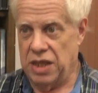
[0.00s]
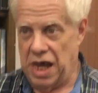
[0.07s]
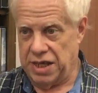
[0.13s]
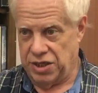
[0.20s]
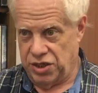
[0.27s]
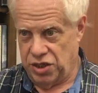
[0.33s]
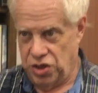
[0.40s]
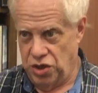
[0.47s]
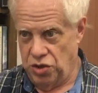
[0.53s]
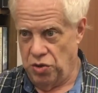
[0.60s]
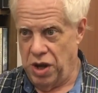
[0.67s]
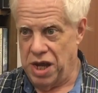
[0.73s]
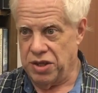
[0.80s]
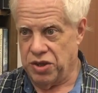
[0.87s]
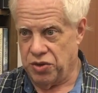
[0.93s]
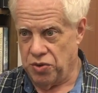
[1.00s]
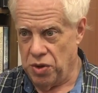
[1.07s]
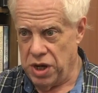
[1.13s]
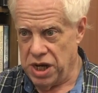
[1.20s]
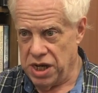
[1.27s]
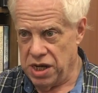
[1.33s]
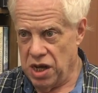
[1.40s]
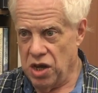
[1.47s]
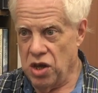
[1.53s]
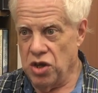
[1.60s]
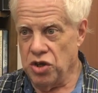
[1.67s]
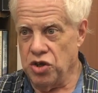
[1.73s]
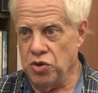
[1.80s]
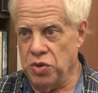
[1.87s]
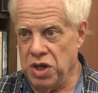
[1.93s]
That's 2. And 3,
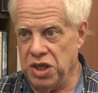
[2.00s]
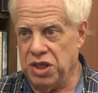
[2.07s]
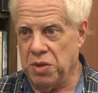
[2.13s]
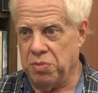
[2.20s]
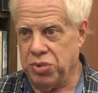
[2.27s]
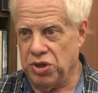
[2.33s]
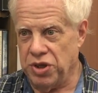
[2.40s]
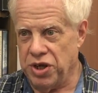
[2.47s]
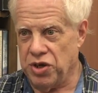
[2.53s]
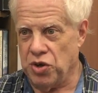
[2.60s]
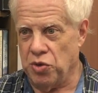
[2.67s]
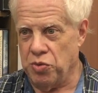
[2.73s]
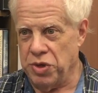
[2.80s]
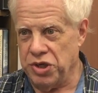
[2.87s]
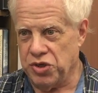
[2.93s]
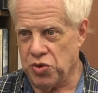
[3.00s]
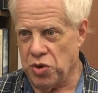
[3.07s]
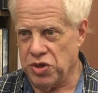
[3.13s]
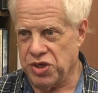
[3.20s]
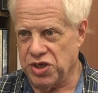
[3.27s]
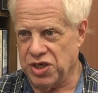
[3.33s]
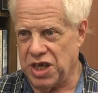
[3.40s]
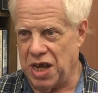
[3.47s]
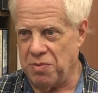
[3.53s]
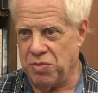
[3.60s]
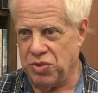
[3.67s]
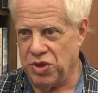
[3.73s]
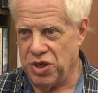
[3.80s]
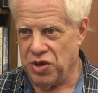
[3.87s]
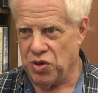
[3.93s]
you need the political resources and
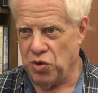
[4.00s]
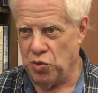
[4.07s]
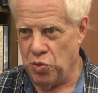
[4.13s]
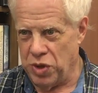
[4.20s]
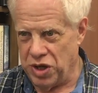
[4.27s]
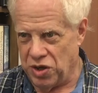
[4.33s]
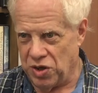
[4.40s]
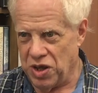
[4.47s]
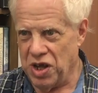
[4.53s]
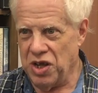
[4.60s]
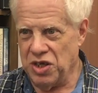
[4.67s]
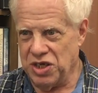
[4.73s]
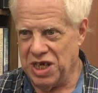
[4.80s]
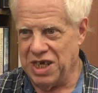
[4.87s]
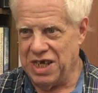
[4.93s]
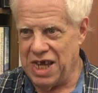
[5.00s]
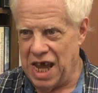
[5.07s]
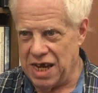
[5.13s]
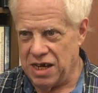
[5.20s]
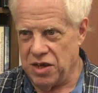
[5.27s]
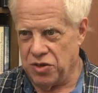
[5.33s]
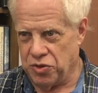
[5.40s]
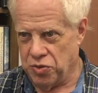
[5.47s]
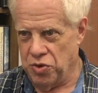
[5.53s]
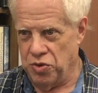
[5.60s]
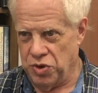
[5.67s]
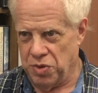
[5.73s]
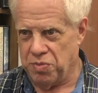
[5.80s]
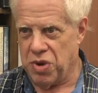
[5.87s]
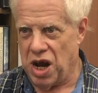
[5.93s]
political will to get
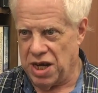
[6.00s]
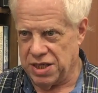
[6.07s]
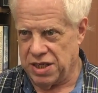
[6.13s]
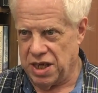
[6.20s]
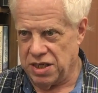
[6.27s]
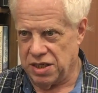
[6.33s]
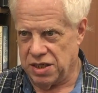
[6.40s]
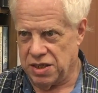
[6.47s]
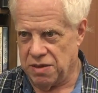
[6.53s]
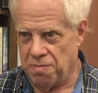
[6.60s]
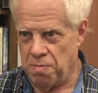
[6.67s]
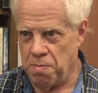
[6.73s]
through the process.